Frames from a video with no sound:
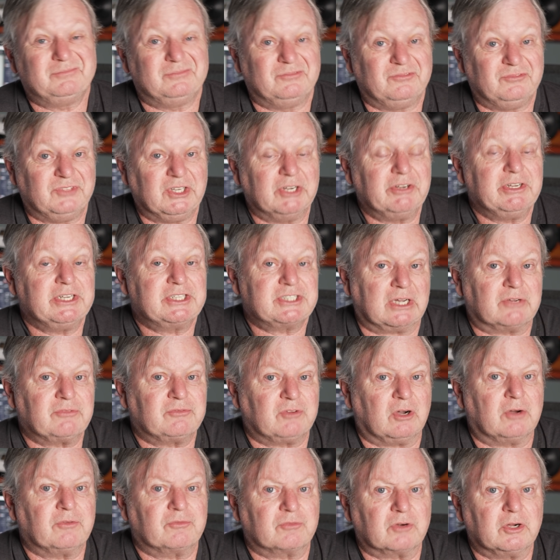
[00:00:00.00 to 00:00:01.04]
very tough
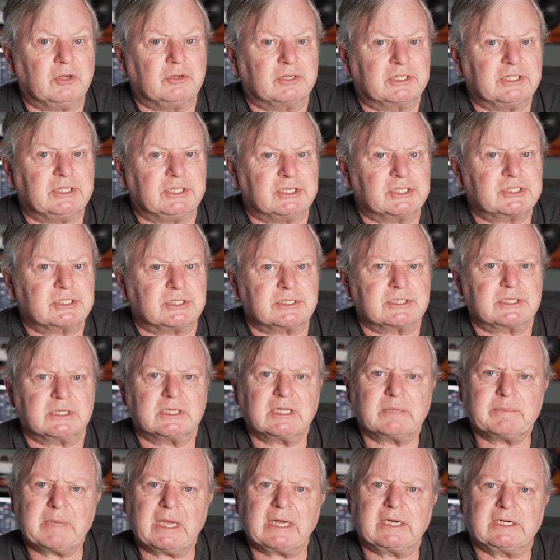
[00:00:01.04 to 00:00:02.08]
off-road conditions, and
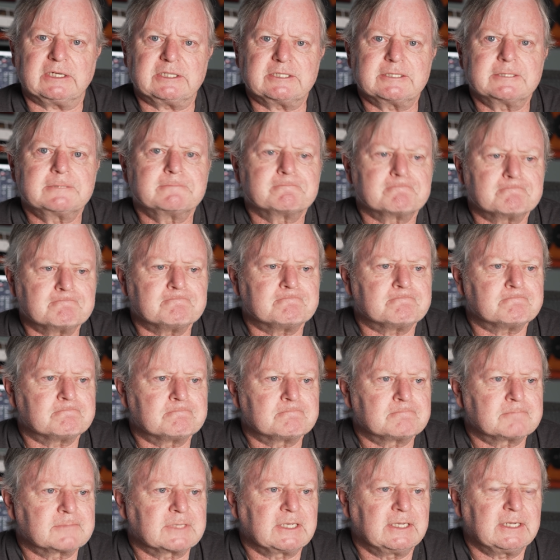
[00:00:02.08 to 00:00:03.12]
they manage.
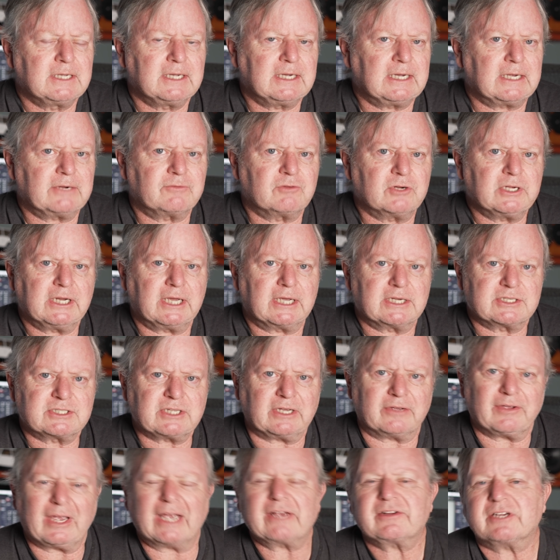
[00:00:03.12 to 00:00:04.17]
I realized
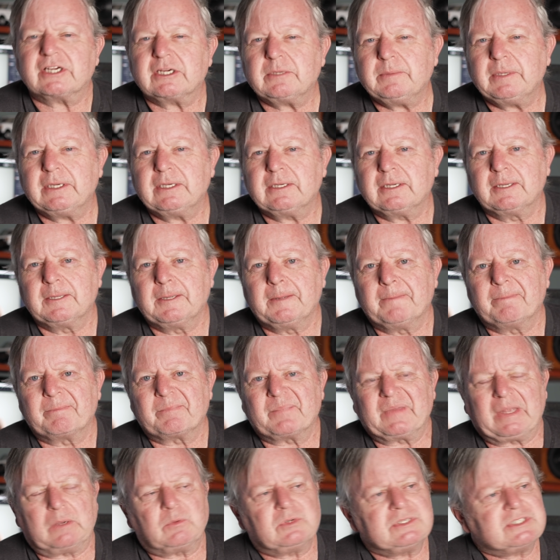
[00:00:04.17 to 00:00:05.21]
I've actually been,
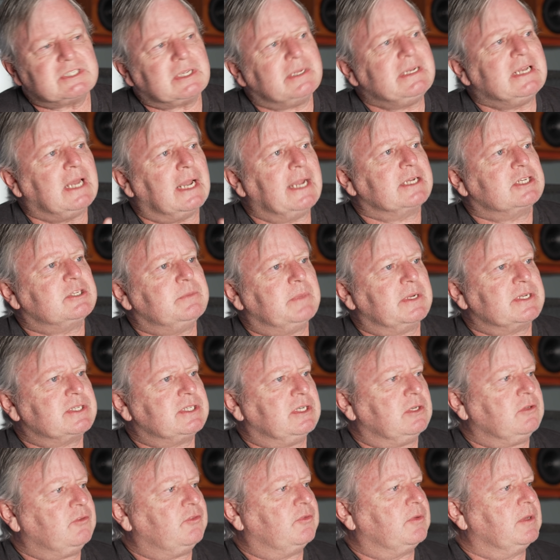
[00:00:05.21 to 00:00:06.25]
I wouldn't say lying to
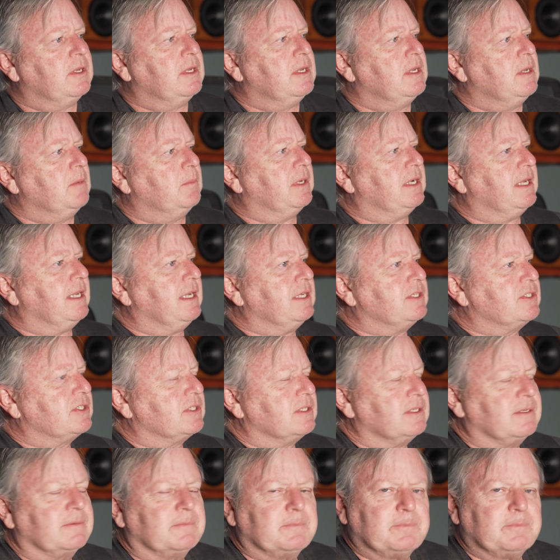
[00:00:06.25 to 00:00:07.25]
myself, but it's